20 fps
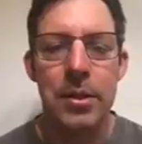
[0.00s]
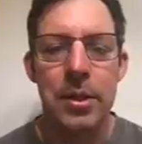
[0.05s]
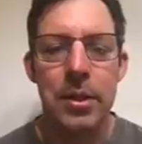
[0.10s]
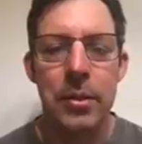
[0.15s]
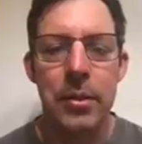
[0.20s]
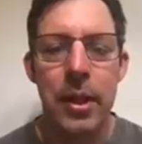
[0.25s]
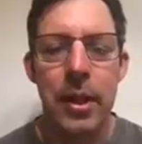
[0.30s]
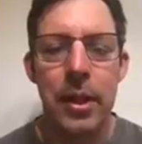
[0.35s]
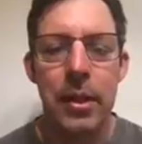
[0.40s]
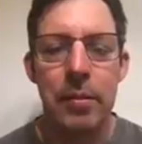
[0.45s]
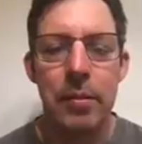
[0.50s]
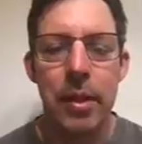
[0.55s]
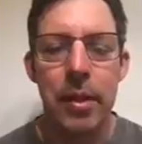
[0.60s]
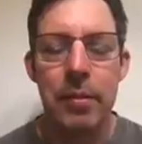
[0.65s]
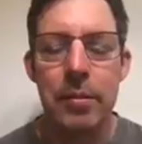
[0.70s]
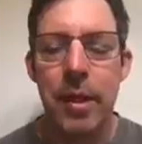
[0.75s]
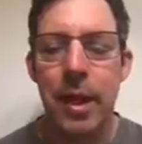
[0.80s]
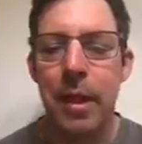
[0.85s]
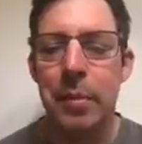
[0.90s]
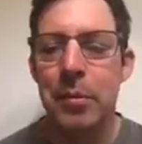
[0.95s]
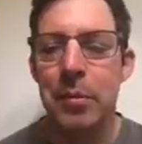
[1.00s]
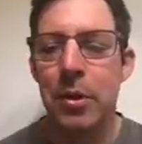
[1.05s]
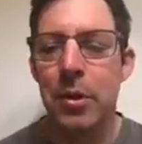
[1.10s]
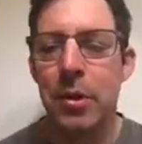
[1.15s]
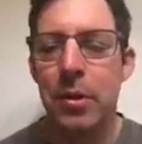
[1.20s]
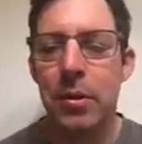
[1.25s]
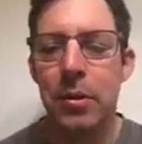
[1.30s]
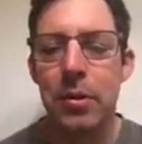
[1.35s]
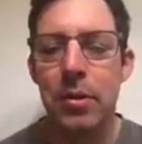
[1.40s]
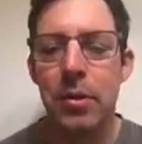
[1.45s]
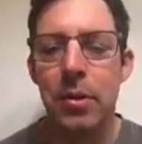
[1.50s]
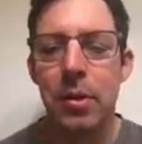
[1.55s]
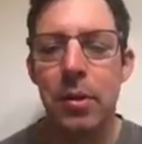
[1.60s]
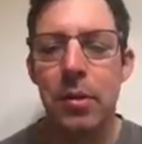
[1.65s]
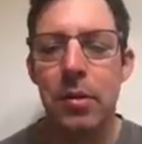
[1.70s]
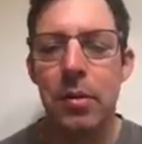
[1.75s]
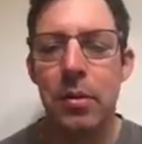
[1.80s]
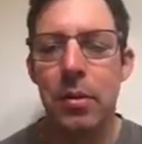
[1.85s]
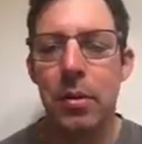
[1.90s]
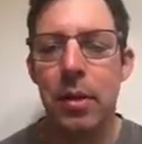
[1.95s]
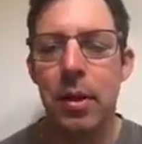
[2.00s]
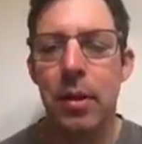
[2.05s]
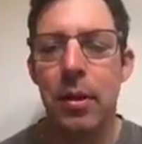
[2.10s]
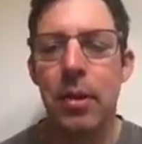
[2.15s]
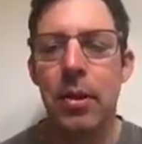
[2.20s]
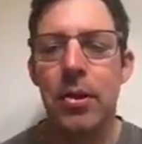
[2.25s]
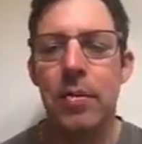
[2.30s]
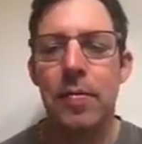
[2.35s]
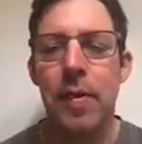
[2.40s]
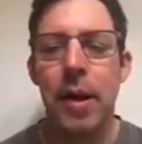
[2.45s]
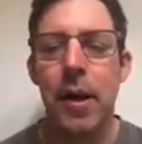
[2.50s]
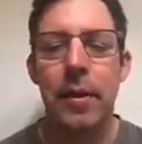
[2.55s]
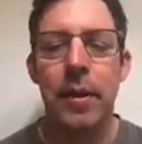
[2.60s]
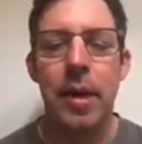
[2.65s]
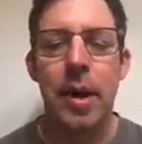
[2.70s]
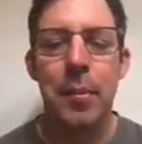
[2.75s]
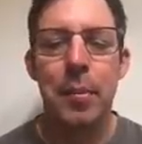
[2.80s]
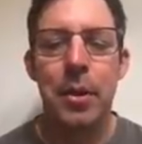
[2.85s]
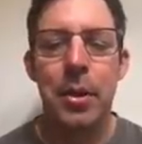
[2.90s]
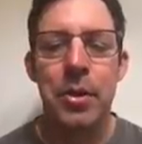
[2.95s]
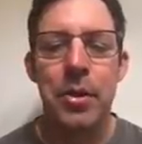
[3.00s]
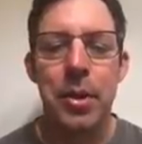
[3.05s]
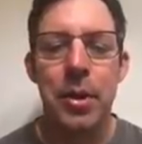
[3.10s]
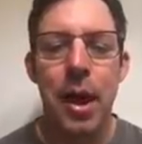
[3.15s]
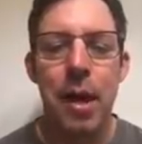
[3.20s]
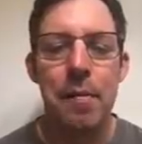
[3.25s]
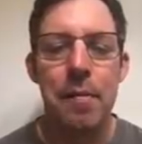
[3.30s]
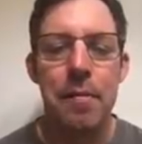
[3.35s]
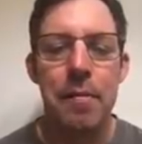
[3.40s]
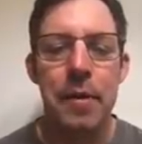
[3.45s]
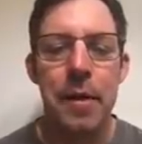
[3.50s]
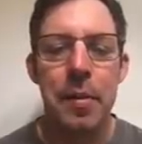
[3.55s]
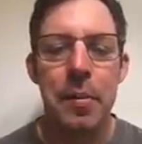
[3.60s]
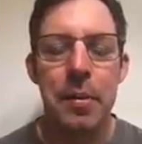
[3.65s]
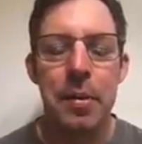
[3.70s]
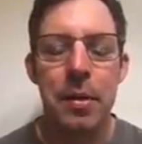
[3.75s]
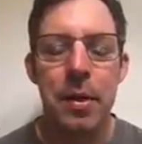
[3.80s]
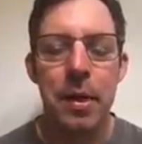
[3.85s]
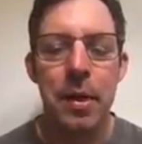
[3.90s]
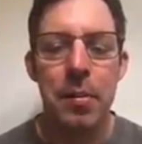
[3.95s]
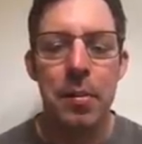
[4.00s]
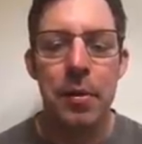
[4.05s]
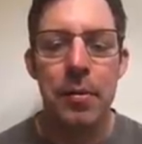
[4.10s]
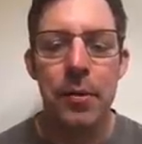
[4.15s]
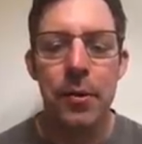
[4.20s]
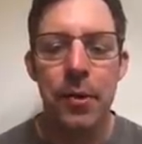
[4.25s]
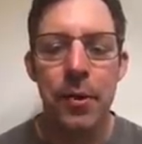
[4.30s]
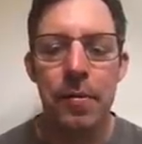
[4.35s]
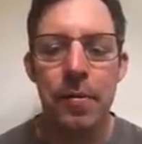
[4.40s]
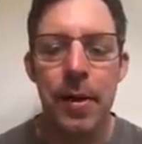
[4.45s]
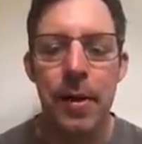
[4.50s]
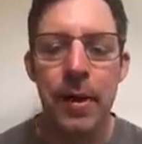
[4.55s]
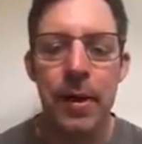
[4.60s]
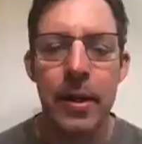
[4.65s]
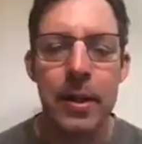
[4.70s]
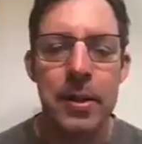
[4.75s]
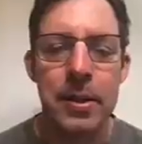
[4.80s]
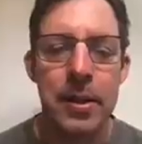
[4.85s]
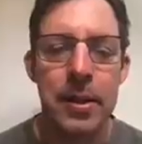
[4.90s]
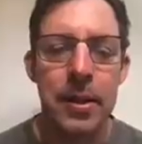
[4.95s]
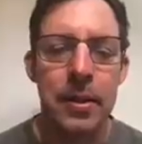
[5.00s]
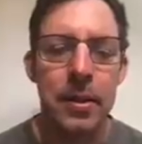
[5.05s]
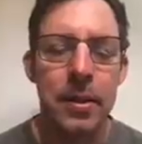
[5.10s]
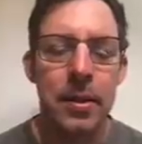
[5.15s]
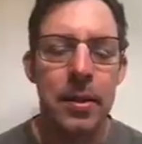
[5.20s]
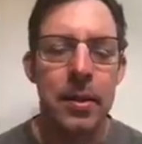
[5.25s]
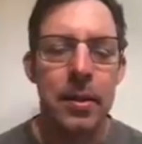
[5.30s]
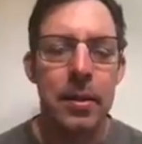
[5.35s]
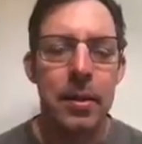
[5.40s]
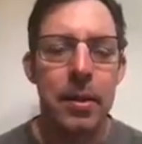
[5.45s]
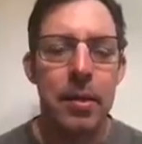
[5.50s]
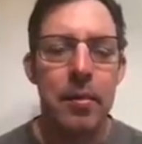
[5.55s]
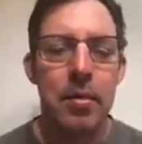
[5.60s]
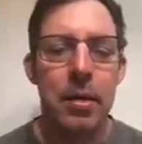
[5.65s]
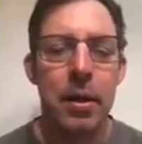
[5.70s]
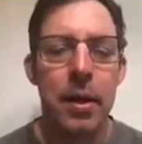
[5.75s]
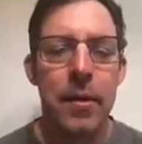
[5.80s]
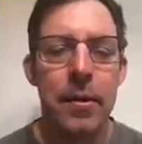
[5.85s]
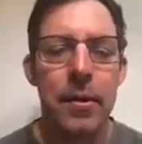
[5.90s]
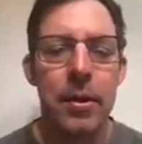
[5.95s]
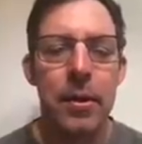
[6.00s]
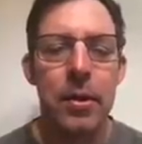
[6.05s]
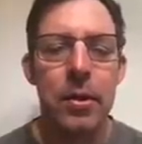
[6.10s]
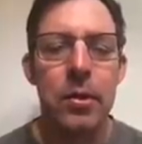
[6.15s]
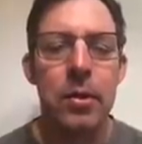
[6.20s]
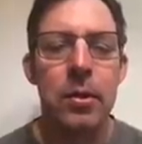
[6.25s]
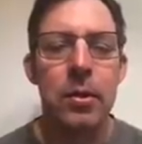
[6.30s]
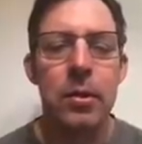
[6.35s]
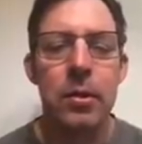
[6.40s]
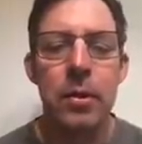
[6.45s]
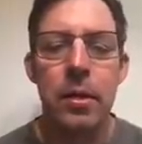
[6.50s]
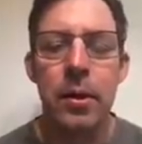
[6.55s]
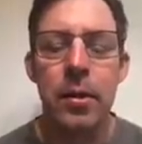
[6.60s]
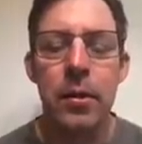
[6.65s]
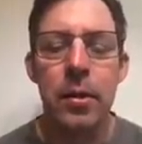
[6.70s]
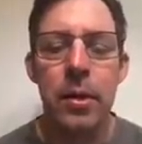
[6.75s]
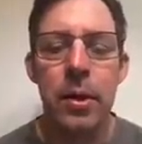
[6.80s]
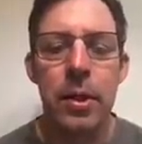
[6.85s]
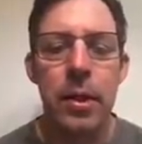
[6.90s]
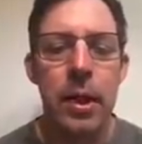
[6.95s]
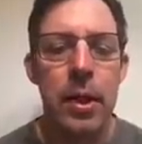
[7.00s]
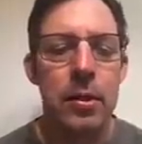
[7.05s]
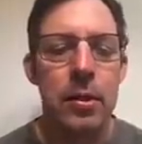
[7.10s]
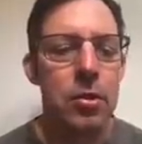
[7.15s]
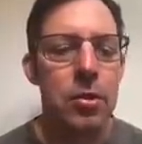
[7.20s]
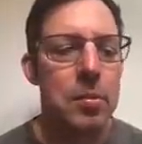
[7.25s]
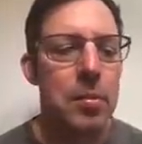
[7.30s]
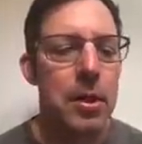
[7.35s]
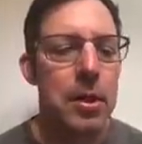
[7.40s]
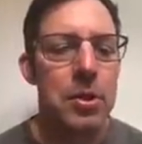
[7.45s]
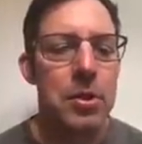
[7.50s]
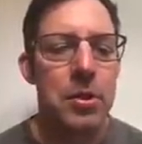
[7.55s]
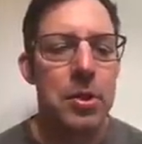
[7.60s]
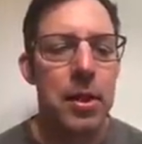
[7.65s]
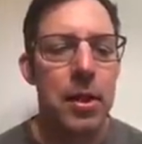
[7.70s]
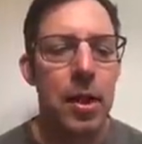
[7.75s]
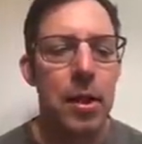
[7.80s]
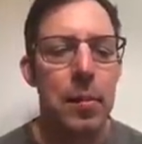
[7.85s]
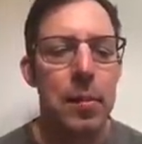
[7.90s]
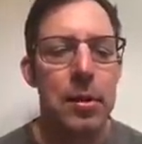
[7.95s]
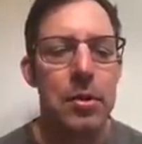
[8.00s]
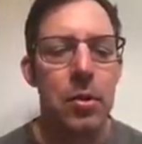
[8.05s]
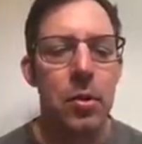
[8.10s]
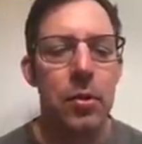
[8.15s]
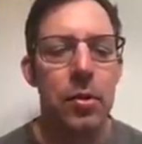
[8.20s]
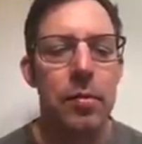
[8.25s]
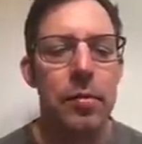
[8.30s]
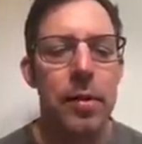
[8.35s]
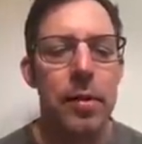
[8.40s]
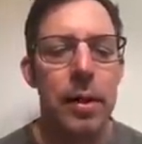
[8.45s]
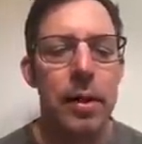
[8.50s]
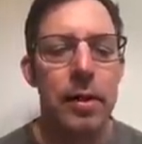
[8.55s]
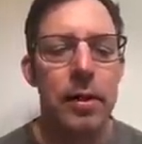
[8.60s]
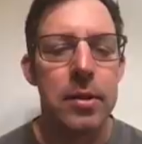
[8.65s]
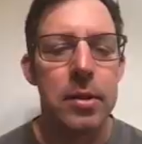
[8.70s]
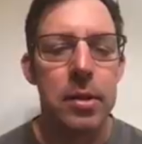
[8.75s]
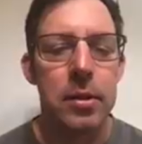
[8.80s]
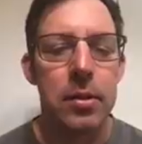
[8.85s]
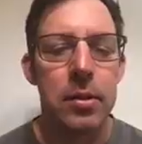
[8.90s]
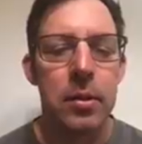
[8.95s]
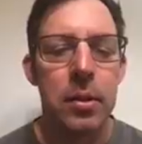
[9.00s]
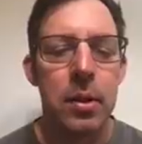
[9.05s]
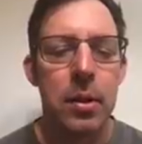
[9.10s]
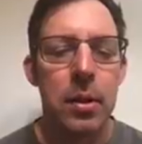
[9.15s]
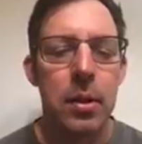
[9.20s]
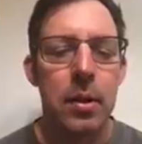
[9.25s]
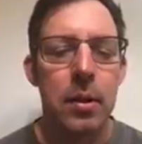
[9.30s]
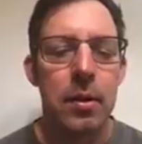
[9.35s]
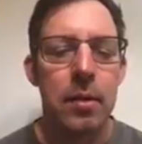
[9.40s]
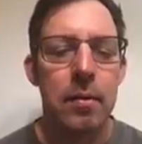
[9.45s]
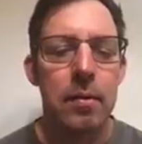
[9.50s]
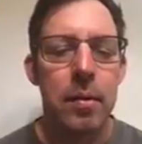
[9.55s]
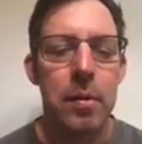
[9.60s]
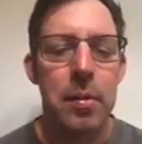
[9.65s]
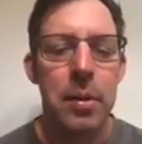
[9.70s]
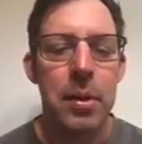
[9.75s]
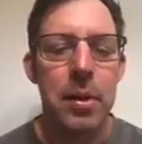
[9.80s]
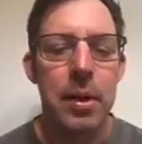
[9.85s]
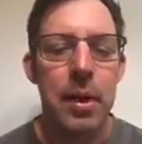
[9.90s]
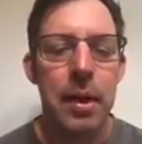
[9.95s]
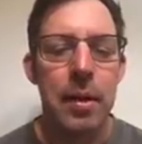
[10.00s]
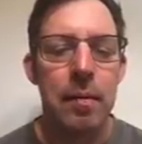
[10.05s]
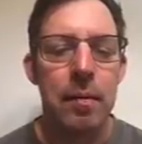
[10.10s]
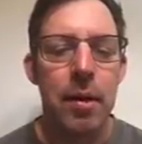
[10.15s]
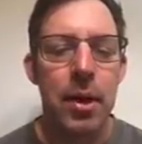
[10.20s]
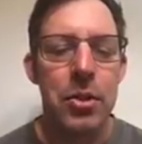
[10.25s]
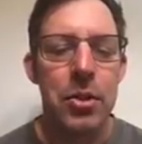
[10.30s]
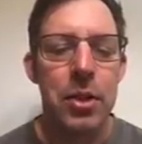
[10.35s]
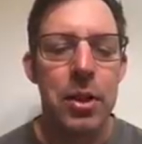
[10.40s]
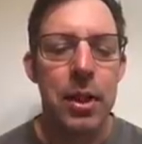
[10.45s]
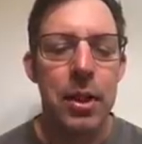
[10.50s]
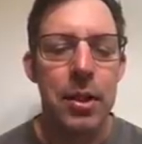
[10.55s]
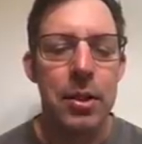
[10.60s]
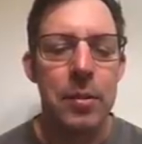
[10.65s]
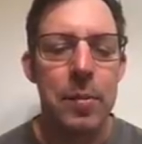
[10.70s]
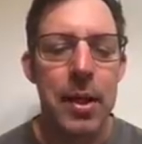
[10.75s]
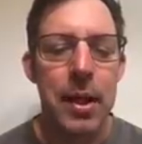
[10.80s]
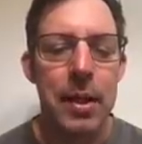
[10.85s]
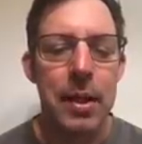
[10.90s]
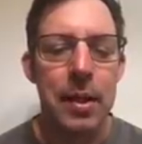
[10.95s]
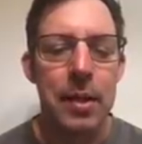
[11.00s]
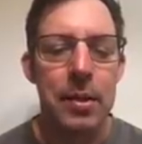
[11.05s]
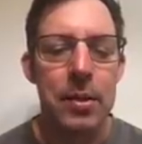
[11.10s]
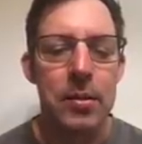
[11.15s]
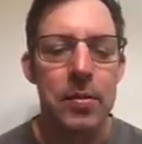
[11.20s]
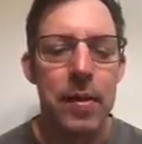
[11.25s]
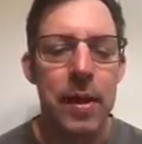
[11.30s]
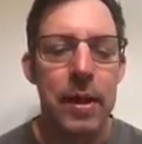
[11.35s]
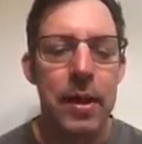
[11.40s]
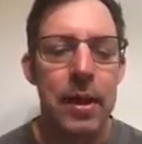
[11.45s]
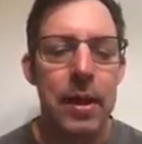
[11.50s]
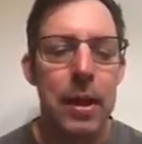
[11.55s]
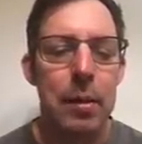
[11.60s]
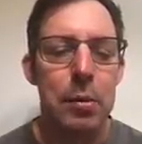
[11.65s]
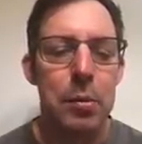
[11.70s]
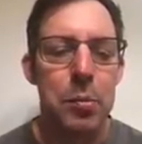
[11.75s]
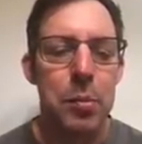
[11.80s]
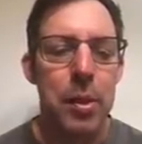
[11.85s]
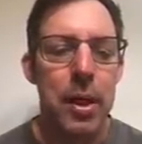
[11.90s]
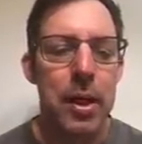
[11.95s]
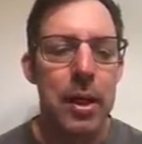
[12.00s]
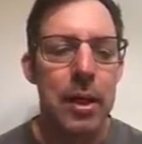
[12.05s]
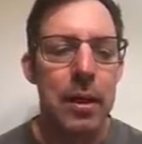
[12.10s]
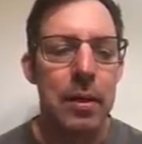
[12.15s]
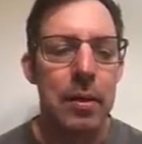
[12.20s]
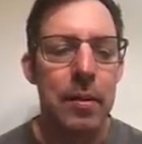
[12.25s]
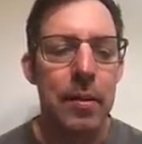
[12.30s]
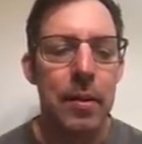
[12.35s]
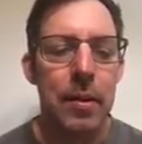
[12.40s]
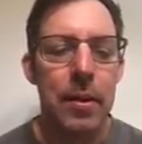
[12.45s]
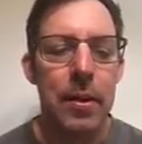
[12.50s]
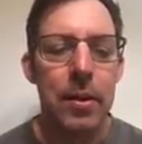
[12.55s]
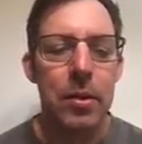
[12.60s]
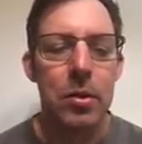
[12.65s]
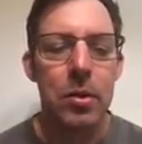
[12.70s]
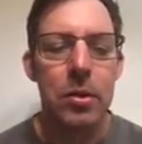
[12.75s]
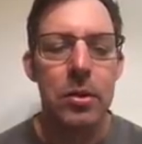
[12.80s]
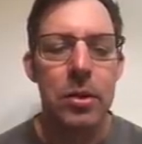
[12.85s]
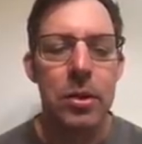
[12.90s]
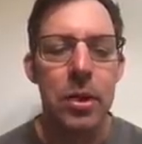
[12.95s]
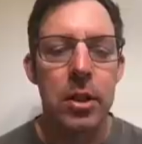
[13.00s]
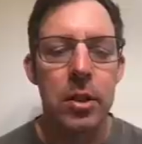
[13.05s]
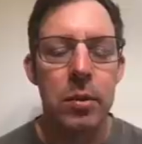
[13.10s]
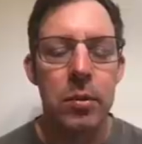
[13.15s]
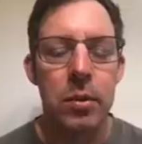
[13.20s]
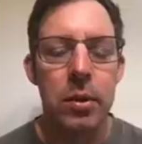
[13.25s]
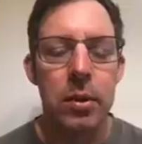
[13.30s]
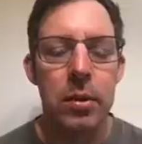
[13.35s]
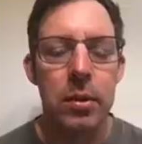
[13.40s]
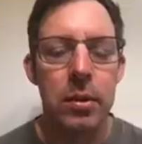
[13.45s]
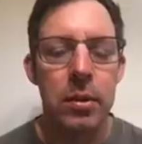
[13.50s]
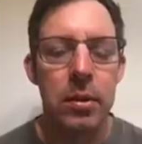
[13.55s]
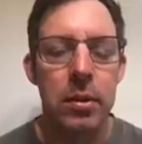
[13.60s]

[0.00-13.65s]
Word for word: are great if we have time to do a, a large firing operation off of them before the fire gets there, but on their own they're really not doing much to help us hold the fire. So we've been kind of watching and expecting this fire to keep spreading towards Kirkwood